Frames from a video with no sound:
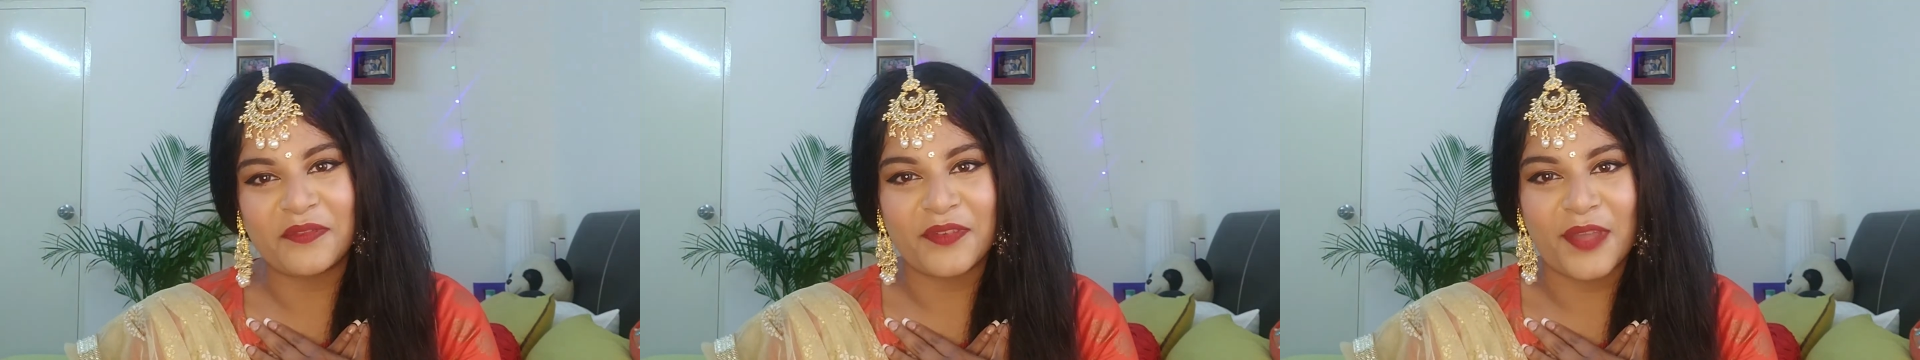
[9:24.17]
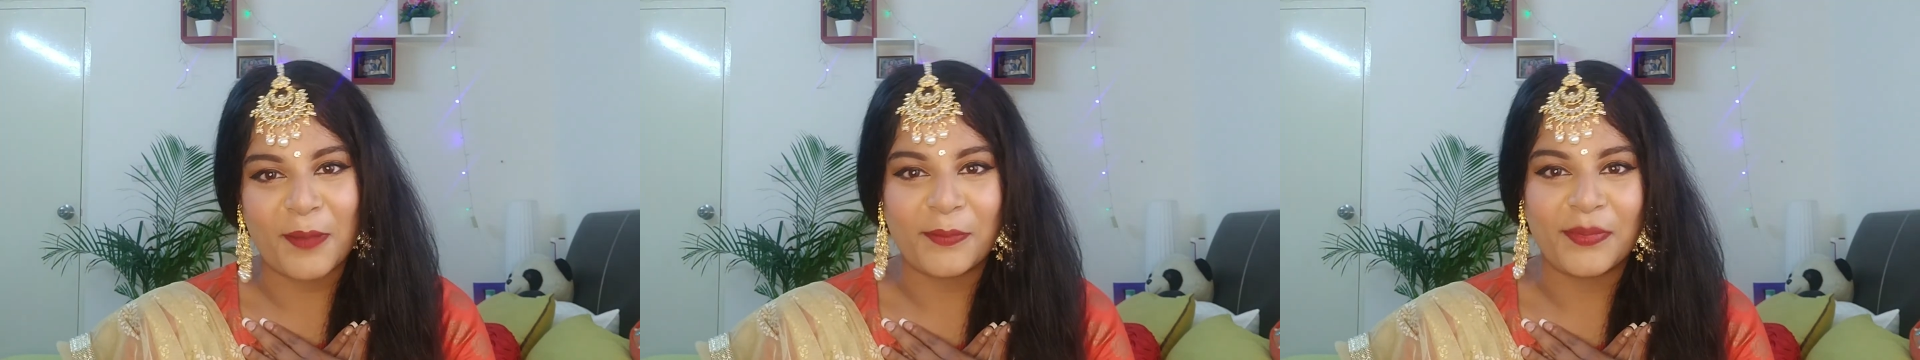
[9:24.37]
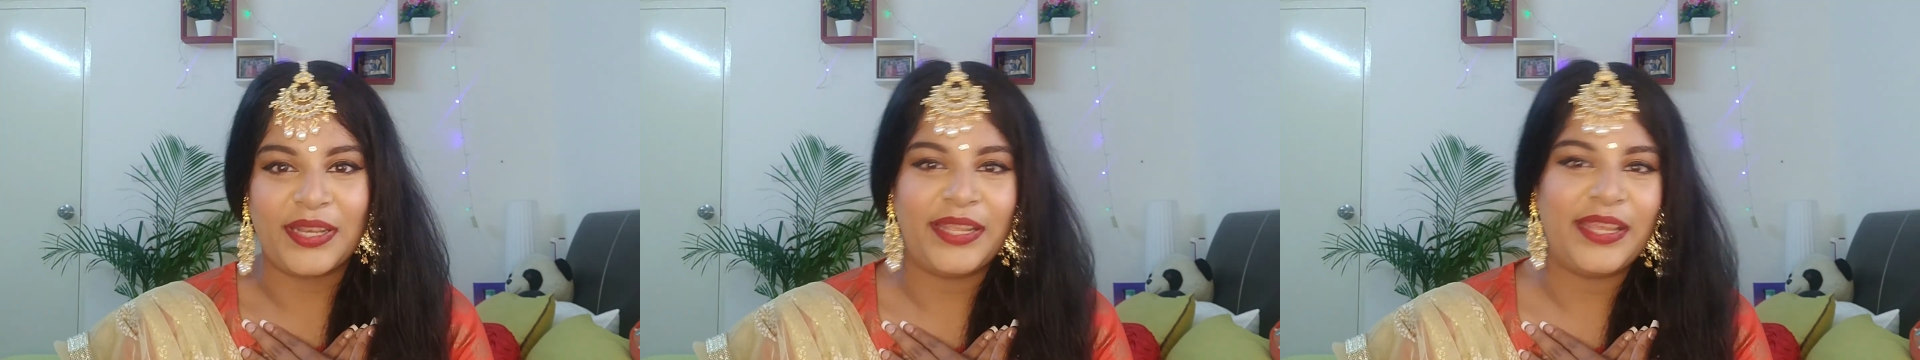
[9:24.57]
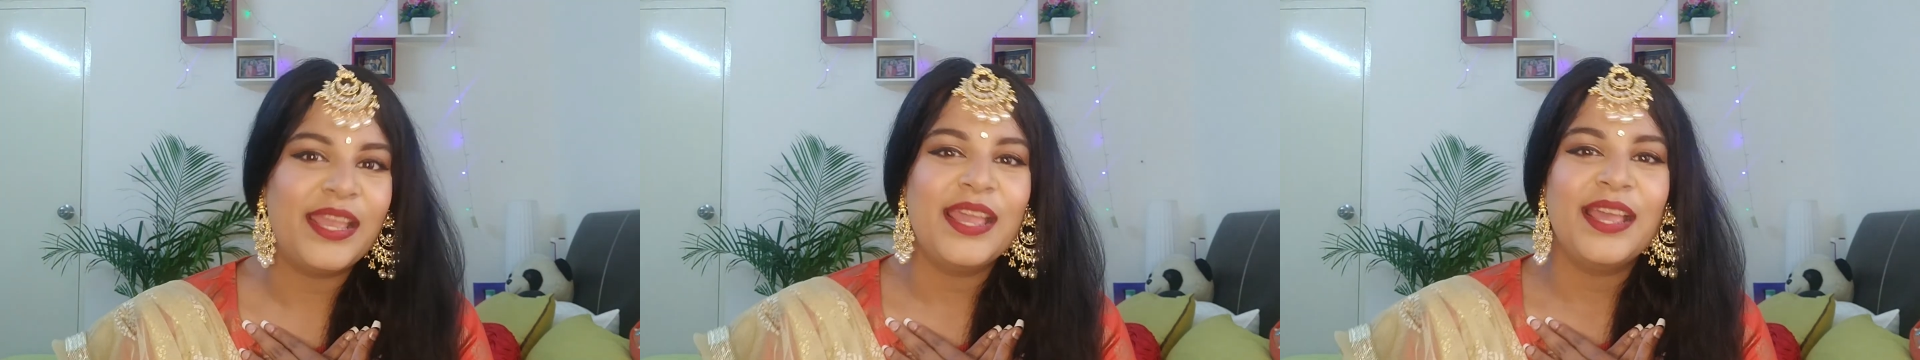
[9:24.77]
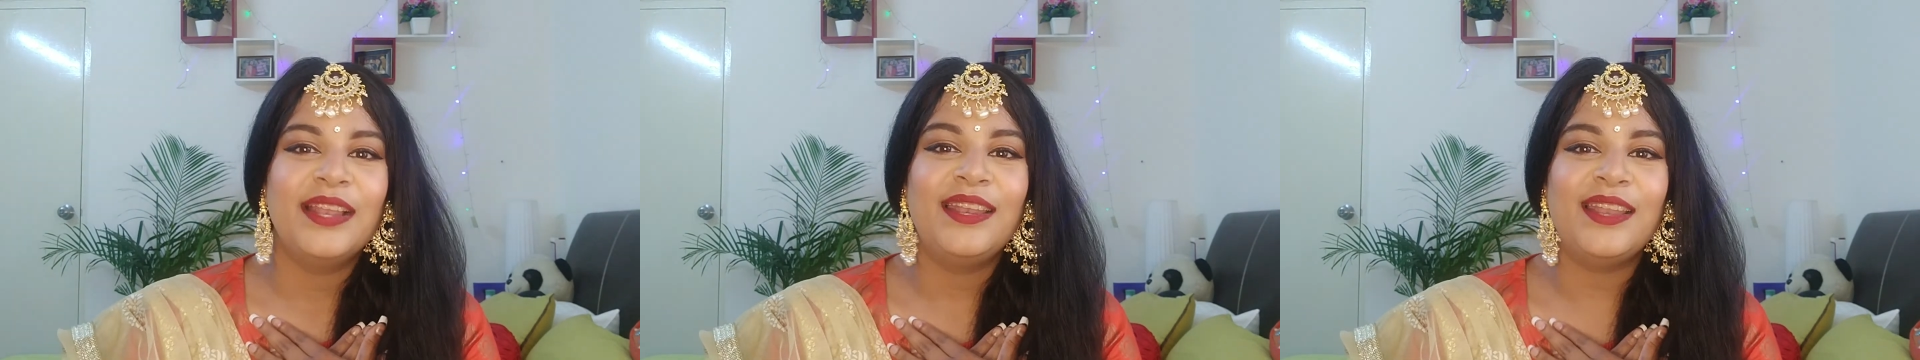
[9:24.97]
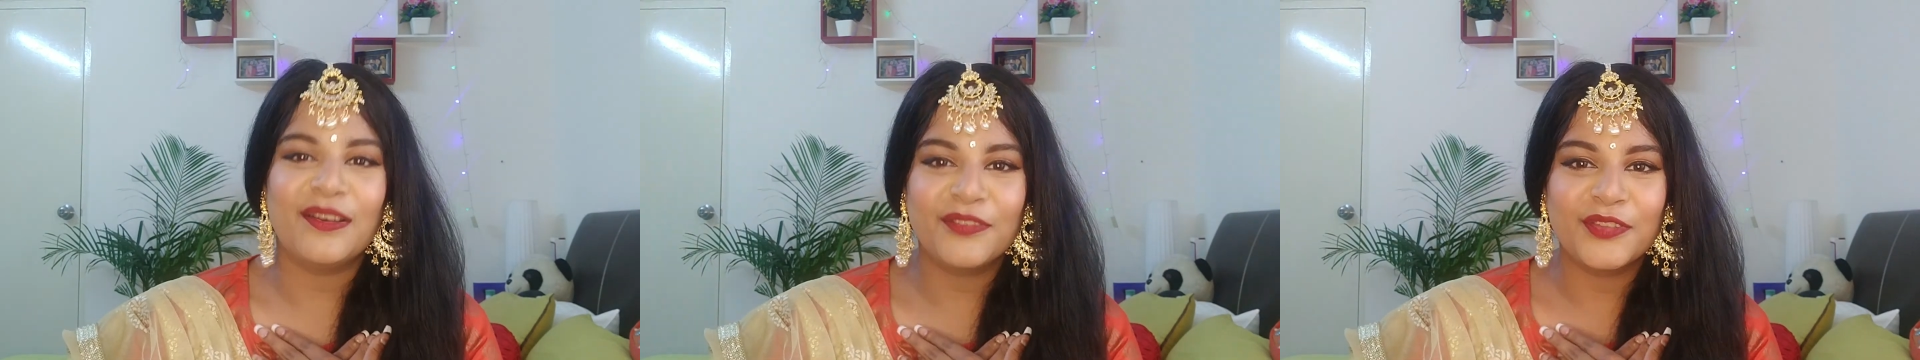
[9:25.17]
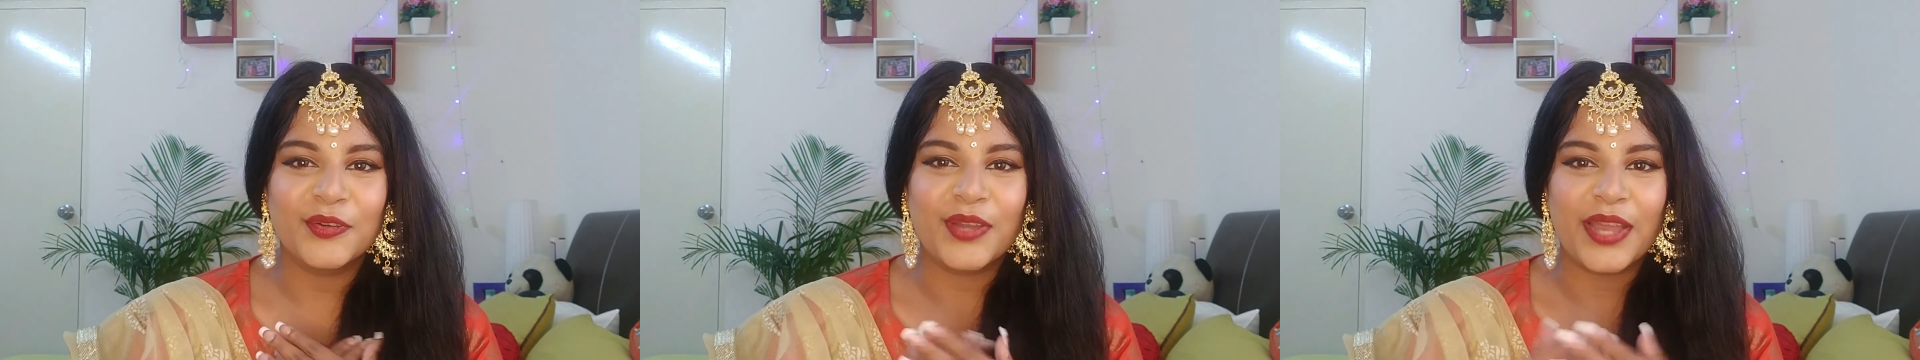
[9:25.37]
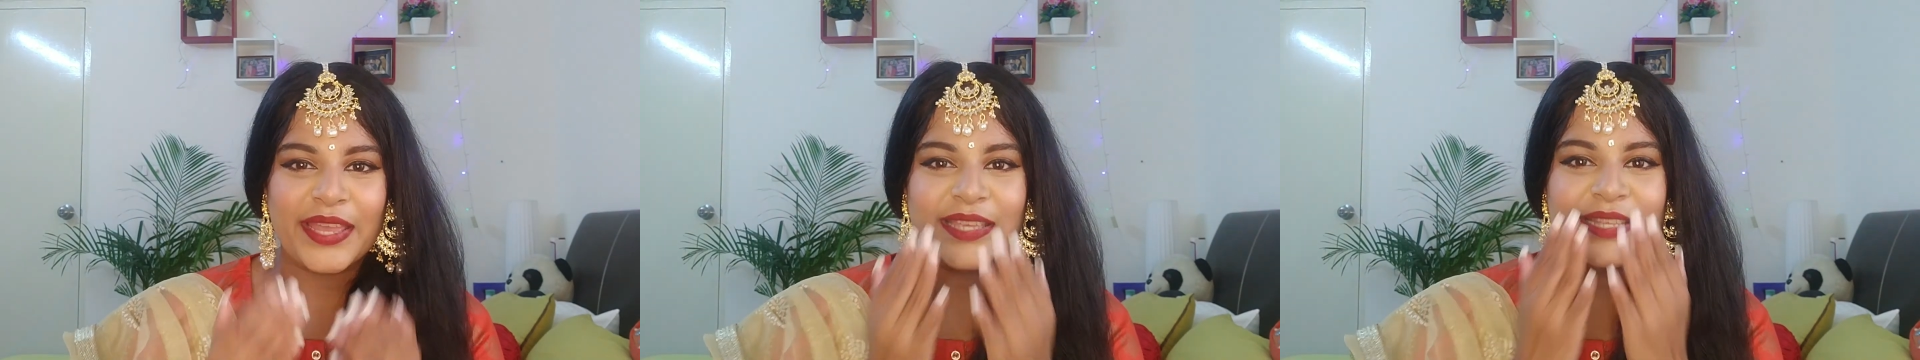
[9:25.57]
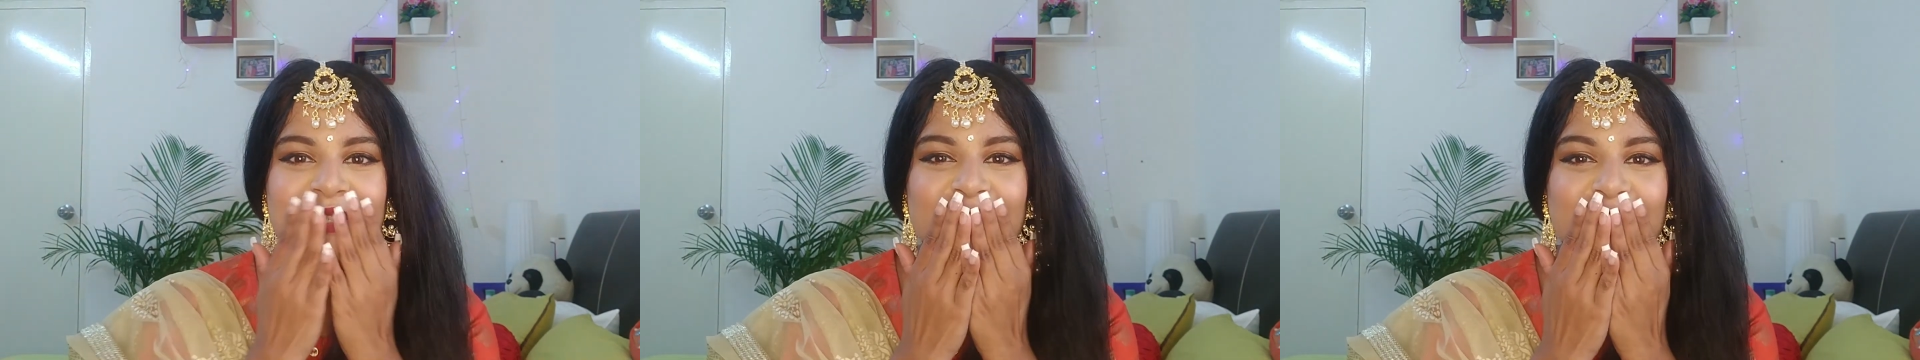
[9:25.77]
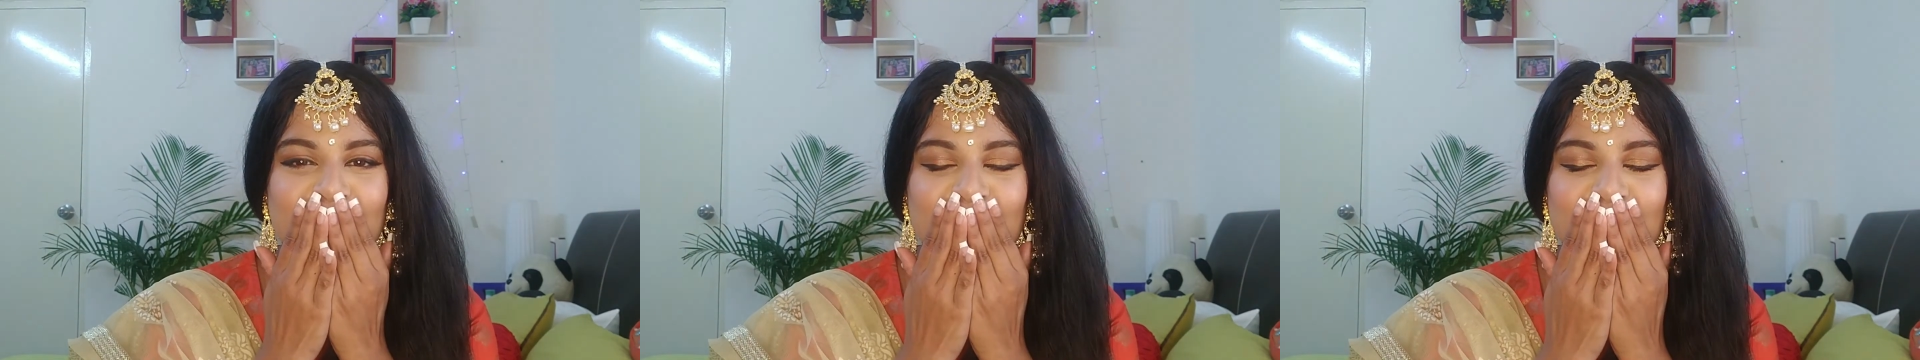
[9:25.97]
family. Love you
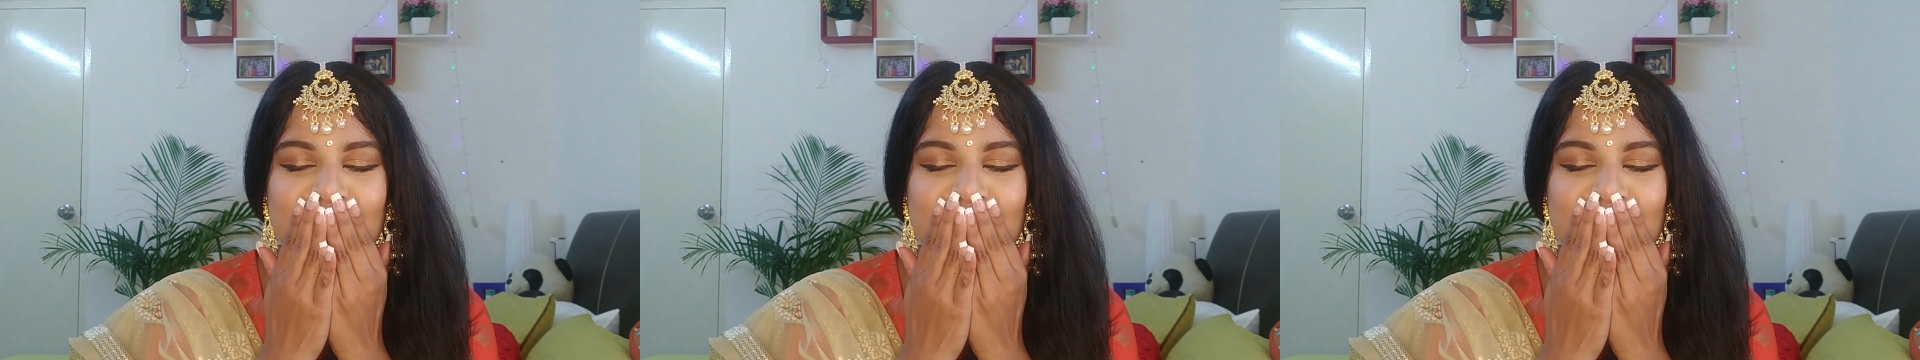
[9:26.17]
guys.